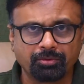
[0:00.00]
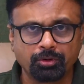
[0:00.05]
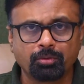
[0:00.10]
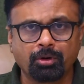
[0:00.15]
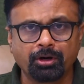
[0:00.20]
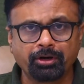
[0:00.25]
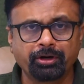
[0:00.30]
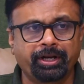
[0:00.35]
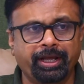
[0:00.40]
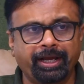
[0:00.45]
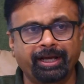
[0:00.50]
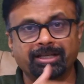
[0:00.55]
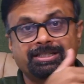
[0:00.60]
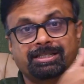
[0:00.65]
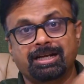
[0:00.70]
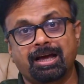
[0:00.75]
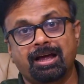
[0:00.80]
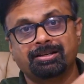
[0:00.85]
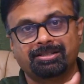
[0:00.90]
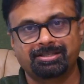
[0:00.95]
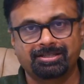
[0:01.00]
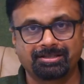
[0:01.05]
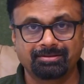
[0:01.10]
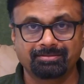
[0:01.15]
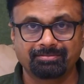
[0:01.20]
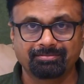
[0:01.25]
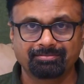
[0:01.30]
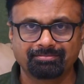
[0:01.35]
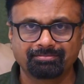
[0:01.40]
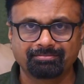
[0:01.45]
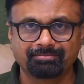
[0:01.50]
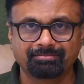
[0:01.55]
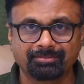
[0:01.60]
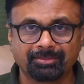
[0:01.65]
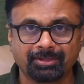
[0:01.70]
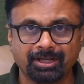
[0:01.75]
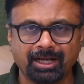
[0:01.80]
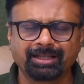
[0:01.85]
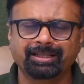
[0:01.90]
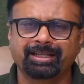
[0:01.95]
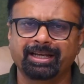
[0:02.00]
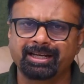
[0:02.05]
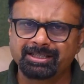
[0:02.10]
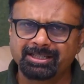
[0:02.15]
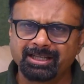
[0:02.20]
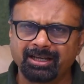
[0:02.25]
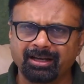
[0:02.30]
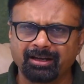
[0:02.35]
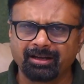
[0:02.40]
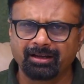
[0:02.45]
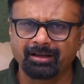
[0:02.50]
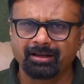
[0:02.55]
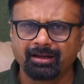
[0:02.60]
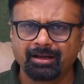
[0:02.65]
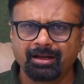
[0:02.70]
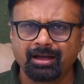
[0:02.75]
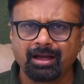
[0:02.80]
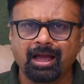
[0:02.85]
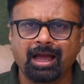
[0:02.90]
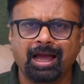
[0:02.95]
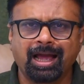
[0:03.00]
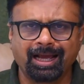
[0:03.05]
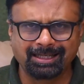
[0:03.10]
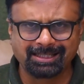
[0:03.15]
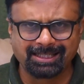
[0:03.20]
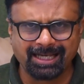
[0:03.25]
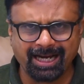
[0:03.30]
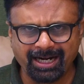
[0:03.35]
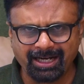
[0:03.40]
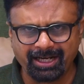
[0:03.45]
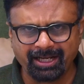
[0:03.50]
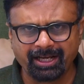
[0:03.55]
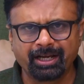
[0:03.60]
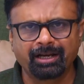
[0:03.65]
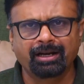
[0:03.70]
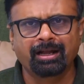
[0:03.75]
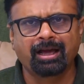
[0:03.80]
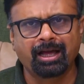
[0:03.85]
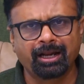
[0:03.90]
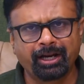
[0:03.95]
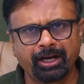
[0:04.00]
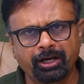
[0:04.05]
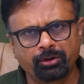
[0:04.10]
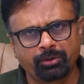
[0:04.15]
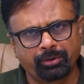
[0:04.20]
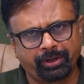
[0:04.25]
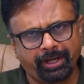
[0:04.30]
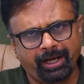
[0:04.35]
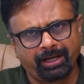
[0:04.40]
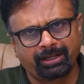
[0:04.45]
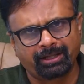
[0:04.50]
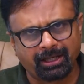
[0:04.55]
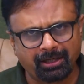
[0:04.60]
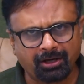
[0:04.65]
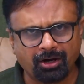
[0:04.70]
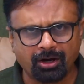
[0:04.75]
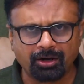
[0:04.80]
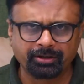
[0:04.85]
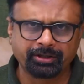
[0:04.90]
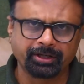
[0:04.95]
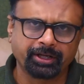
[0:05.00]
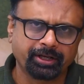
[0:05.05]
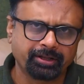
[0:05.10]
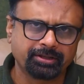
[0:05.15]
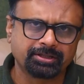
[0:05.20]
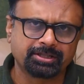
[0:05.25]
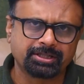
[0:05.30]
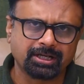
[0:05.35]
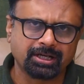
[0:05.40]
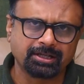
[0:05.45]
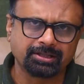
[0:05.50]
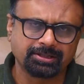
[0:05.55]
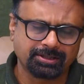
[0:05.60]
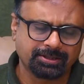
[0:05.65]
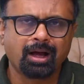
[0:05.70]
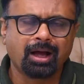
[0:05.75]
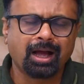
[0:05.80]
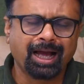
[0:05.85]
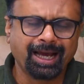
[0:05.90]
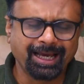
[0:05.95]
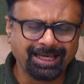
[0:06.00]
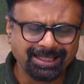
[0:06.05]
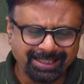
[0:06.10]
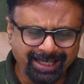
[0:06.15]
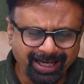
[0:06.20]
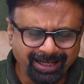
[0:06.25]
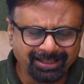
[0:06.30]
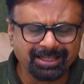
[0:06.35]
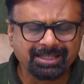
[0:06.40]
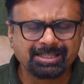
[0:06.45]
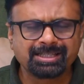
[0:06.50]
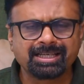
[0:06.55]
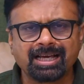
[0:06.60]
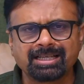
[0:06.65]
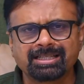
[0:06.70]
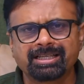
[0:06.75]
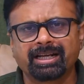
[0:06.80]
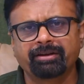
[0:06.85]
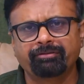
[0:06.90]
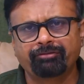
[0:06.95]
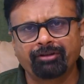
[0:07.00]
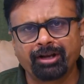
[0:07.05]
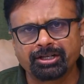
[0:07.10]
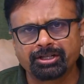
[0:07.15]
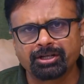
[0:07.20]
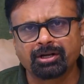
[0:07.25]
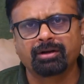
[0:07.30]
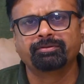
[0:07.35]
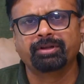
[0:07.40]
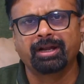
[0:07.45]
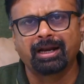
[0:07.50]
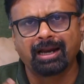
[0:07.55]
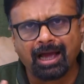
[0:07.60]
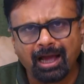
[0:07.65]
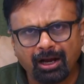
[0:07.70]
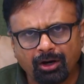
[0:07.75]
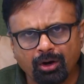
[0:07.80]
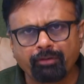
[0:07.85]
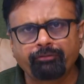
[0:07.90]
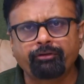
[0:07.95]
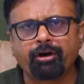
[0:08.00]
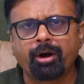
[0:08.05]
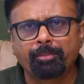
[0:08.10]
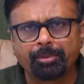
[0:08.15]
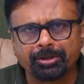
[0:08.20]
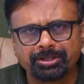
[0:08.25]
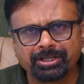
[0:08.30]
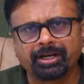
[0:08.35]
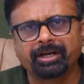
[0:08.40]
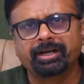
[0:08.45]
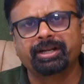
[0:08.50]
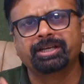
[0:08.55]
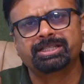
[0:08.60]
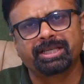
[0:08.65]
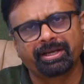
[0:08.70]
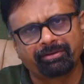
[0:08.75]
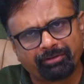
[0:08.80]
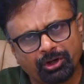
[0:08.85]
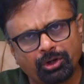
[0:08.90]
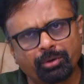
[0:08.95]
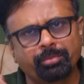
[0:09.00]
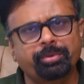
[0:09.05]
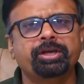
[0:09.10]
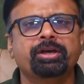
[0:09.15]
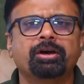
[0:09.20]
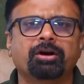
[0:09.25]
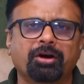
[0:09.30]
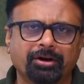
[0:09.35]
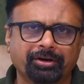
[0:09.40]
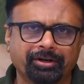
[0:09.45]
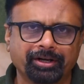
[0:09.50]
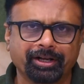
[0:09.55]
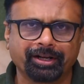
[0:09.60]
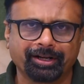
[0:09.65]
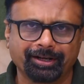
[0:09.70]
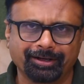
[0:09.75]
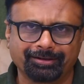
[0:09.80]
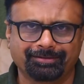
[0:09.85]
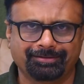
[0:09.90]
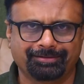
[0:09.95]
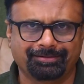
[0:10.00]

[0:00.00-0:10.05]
You want to take a stance, and there is a anxiety and hurry to take that contrarian stance. I see this as a reflection of the lack of opportunities even to be a contrarian.